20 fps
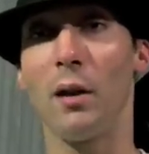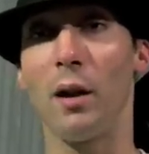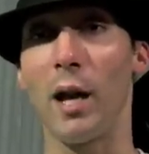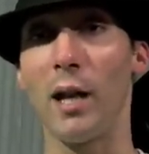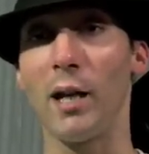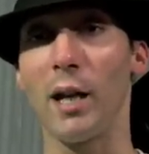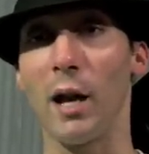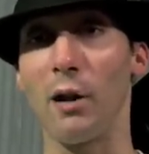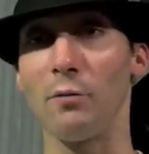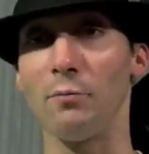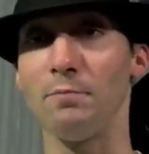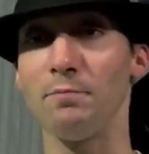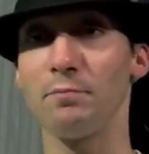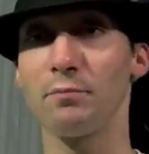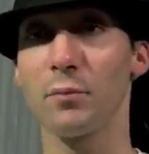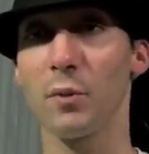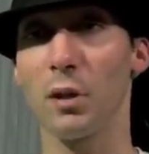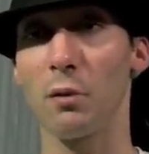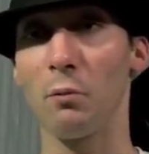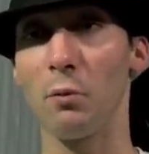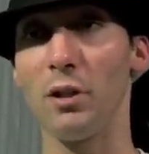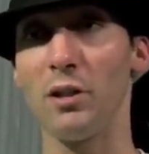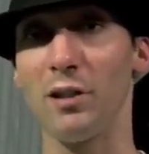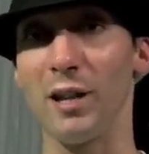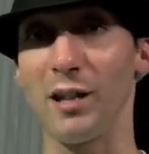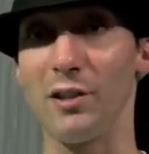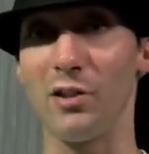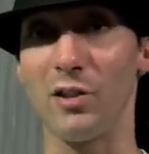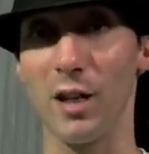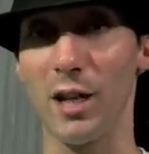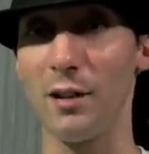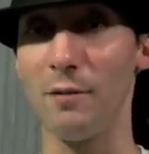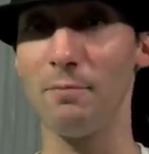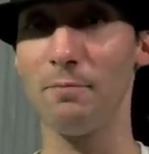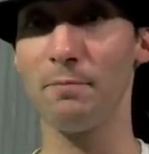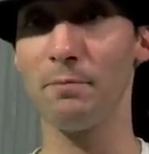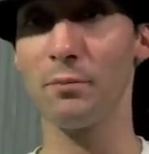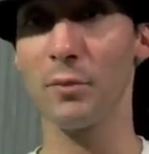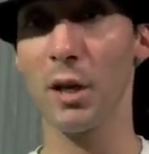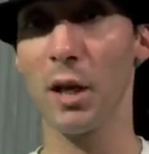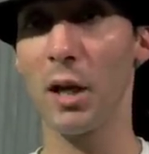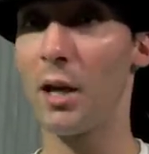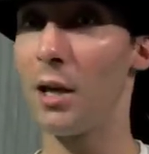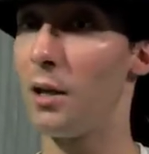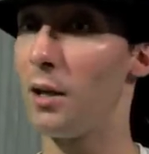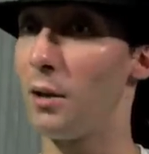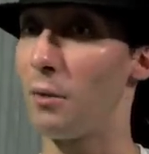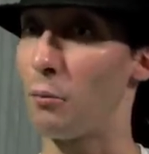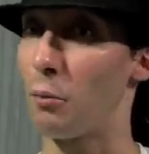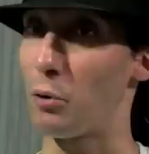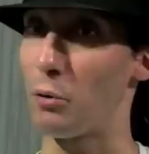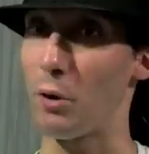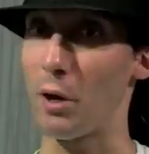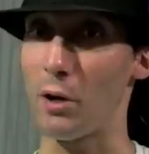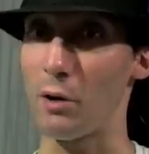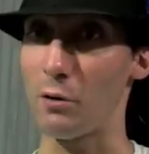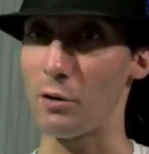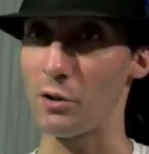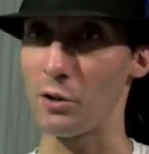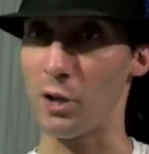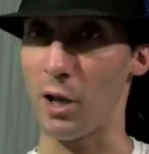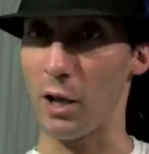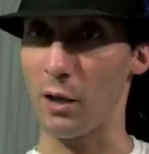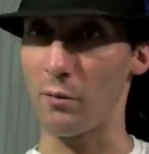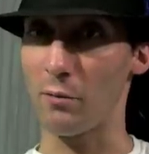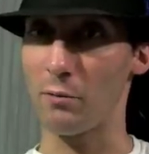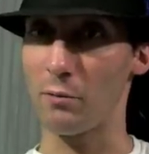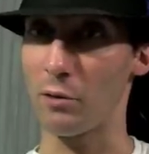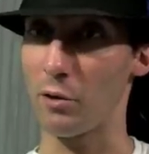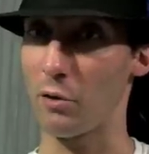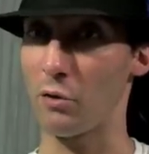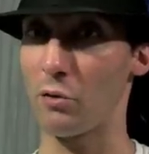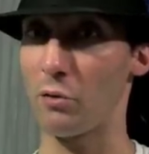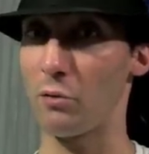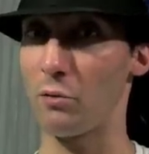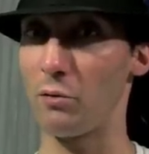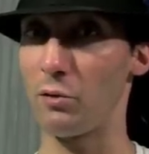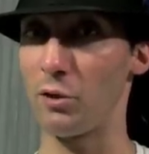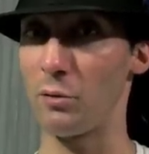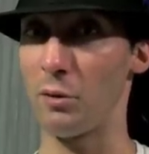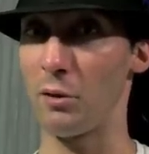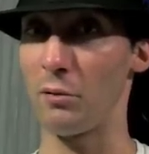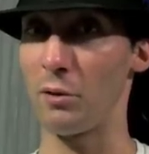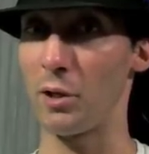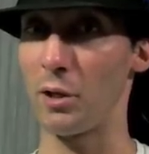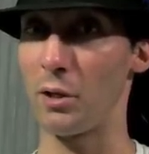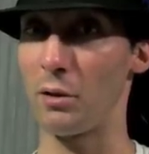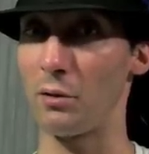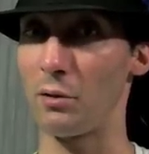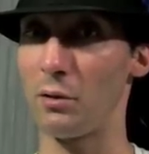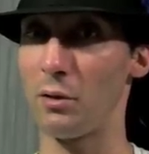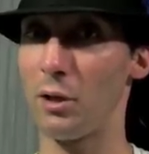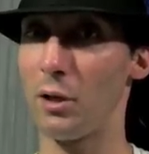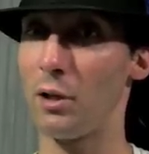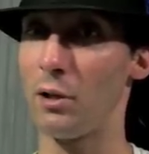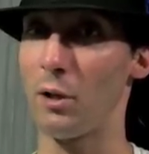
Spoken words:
Anyhow, with that said, what do I always say, for those of you who've seen my videos?